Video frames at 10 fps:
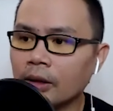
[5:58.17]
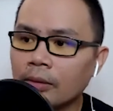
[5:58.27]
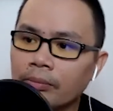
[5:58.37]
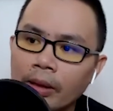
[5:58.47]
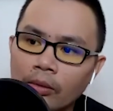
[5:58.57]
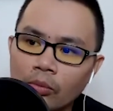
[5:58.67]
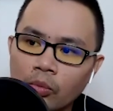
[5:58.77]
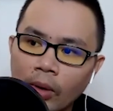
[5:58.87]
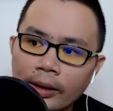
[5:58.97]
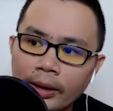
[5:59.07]
But
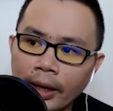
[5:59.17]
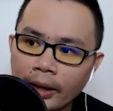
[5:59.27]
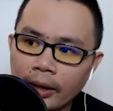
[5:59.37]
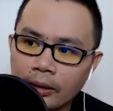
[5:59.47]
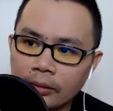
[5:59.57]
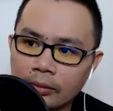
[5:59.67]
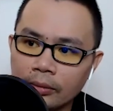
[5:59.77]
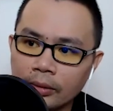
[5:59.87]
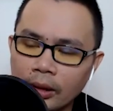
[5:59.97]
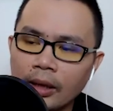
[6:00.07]
one day,
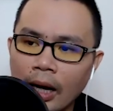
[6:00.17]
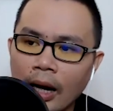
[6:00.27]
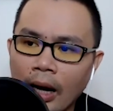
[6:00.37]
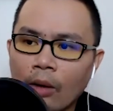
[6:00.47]
I